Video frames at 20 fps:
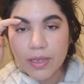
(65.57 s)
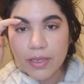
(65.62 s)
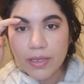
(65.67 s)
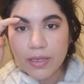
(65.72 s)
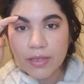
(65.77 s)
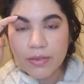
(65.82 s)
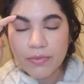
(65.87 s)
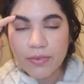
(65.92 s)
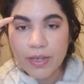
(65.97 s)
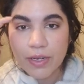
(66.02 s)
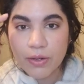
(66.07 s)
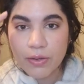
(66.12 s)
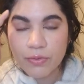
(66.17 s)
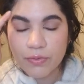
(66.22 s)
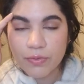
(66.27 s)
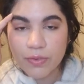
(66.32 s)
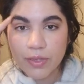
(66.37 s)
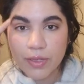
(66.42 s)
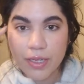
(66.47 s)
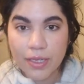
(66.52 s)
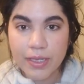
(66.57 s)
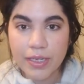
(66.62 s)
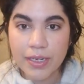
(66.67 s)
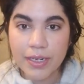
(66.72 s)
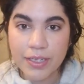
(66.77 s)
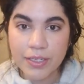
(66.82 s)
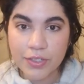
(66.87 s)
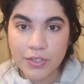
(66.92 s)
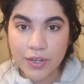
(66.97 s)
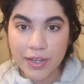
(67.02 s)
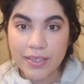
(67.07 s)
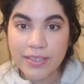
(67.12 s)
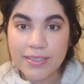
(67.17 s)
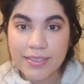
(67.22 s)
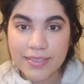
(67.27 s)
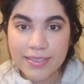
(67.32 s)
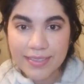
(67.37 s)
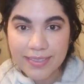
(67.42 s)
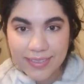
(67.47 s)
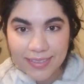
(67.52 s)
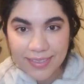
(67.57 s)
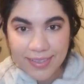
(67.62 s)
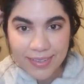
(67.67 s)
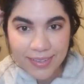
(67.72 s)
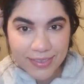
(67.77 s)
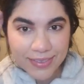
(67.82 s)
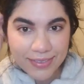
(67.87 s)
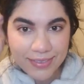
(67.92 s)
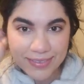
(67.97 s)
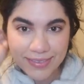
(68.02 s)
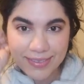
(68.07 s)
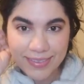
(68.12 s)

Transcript: if I don't feel like getting dressed, you know?